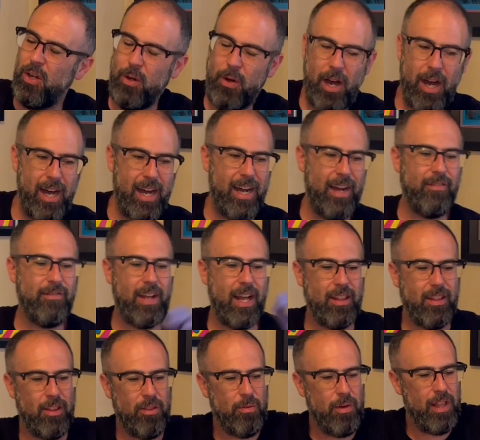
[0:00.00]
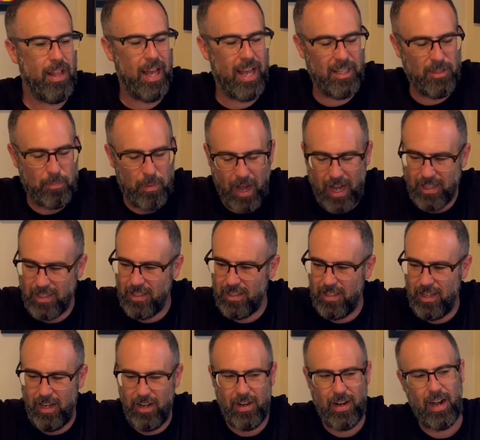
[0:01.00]
I've got the three last boxes
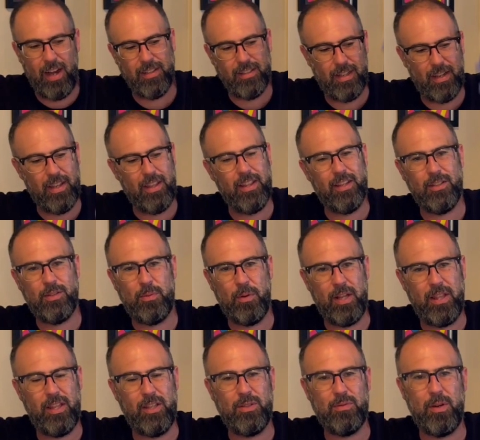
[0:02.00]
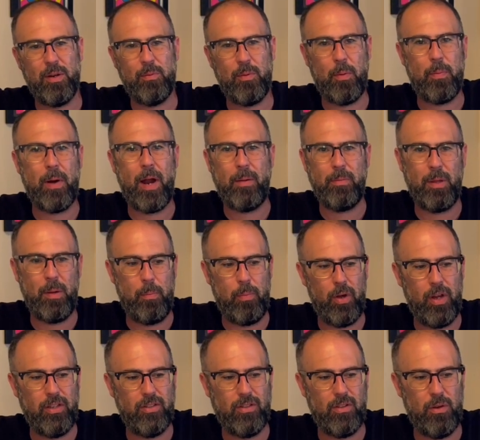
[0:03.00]
here. I'll tell you this one we'll probably
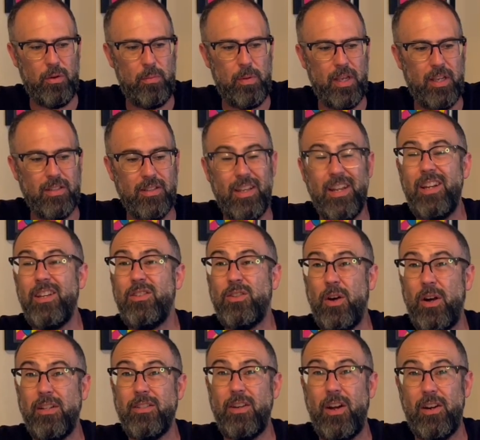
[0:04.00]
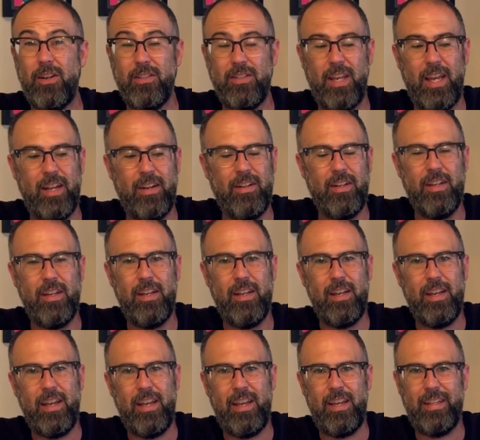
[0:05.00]
breeze through because it is all Tarzan,
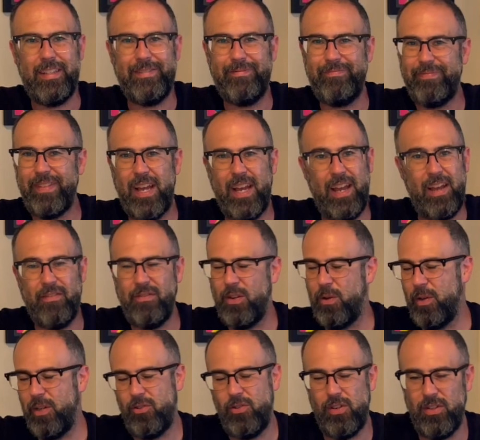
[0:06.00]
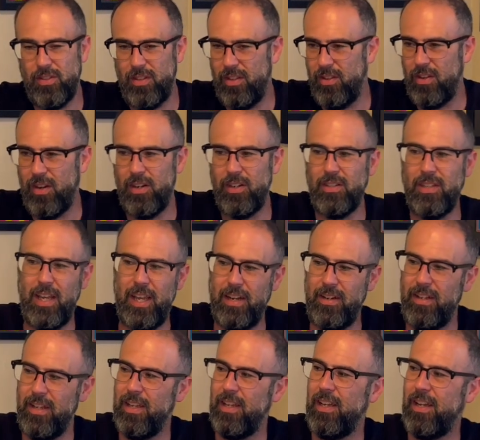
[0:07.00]
and I have no interest in Tarzan.
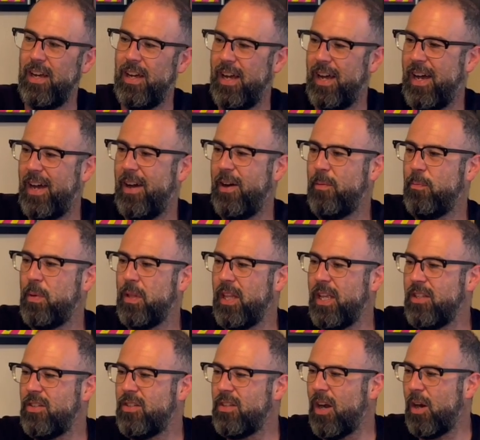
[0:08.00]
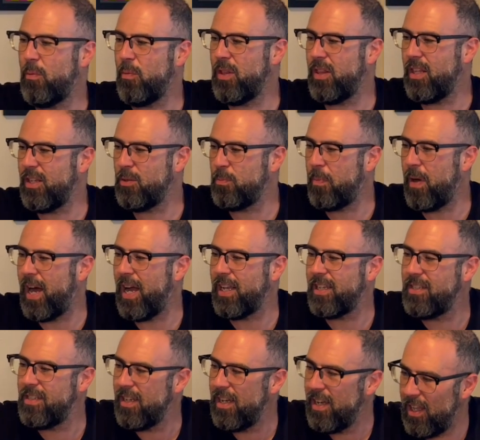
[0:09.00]
But let's start with this
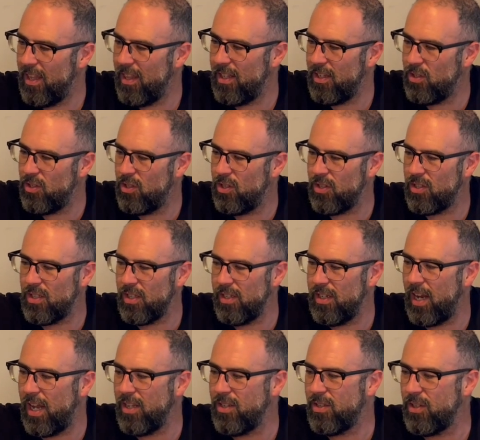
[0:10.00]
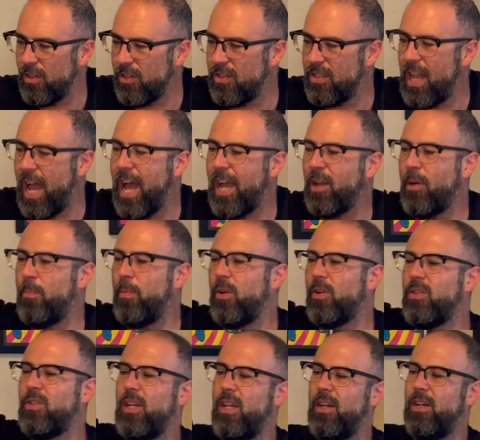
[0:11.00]
box. This is just a nice little stack of
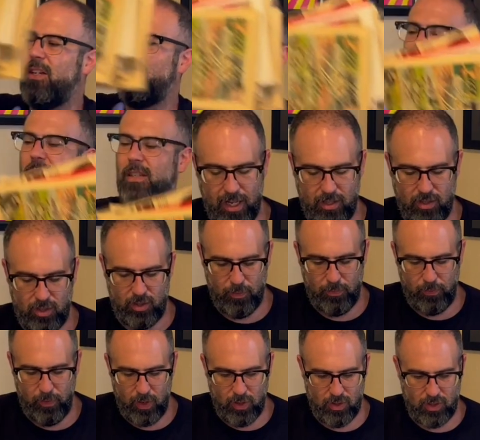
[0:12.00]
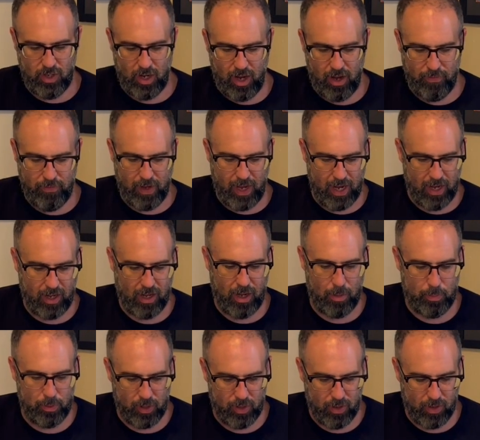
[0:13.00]
books here. So first off, got a
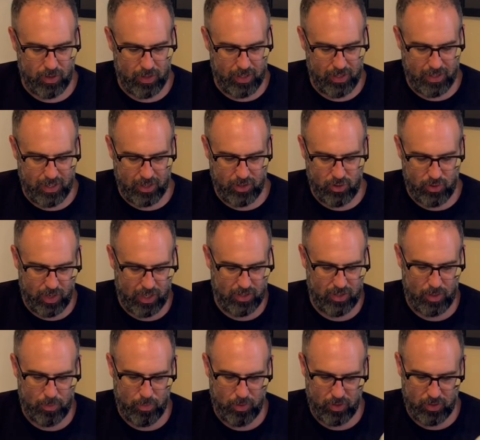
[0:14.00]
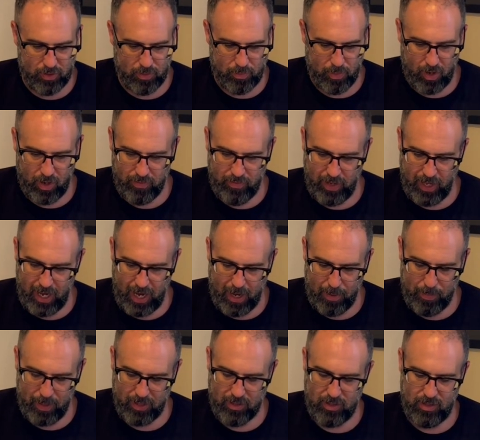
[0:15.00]
couple of early Dick Tracy books from Harvey
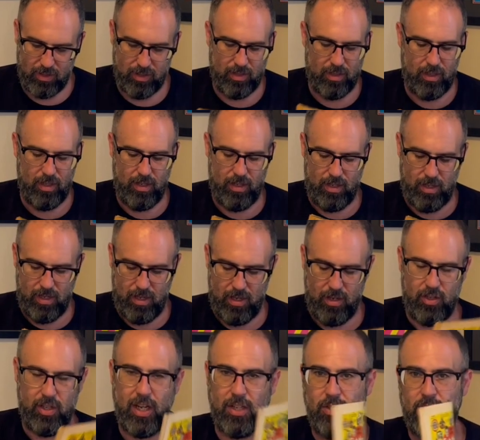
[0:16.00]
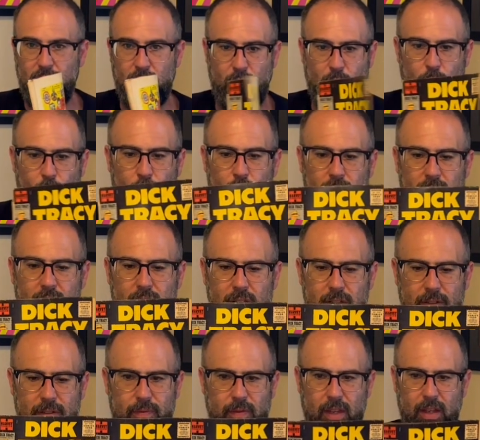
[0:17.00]
Comics. Chester Gould,
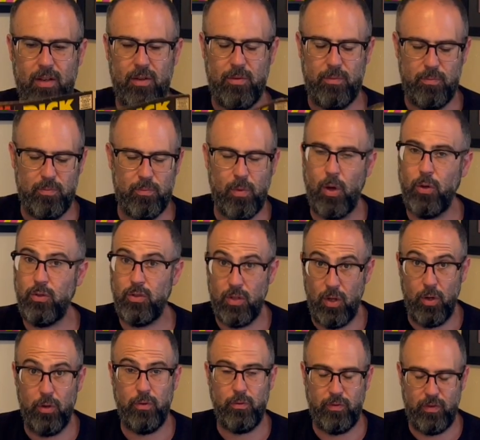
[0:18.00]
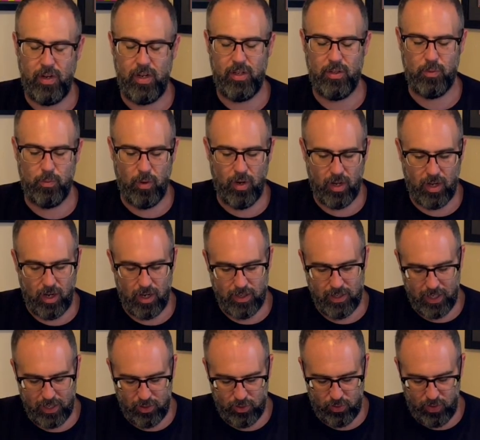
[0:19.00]
most known for his work on
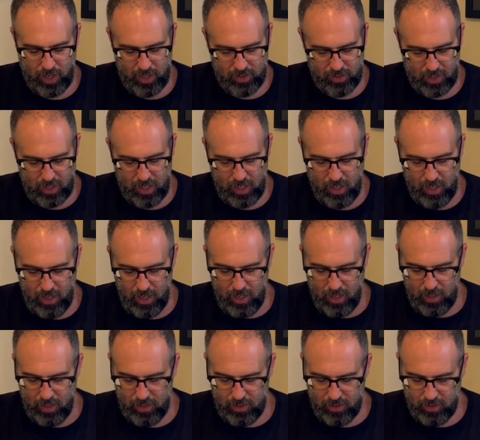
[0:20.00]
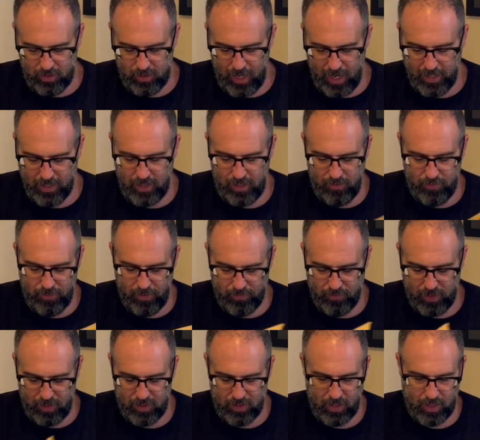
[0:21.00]
Dick Tracy. This is
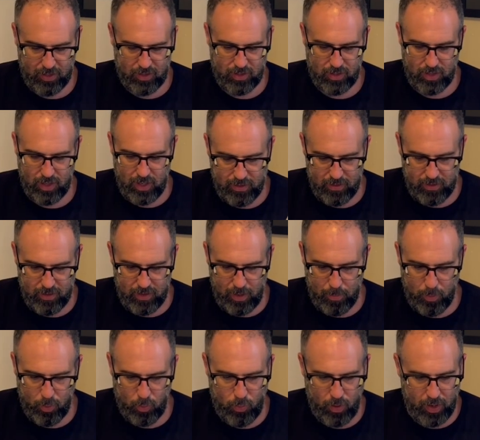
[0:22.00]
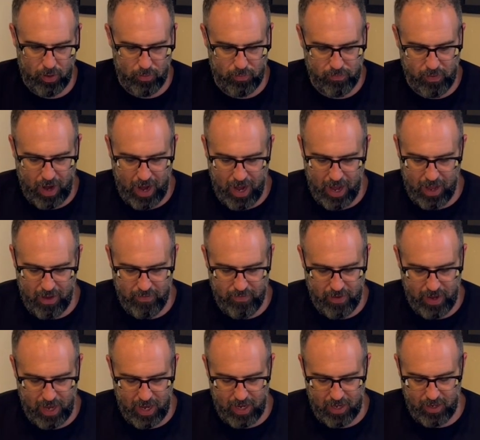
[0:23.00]
1956, number 105
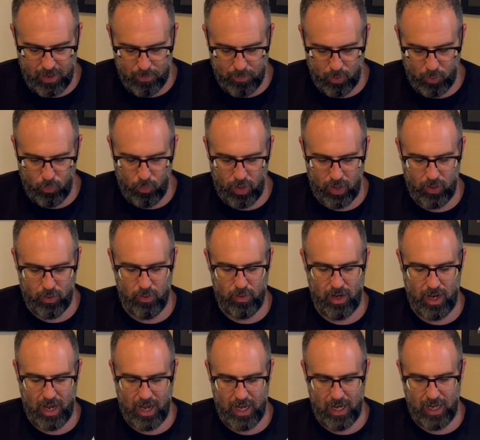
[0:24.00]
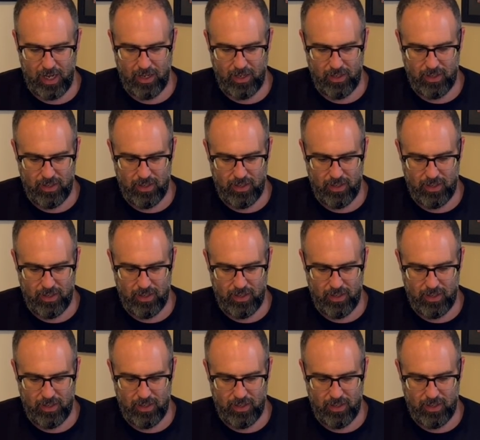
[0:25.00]
and number 109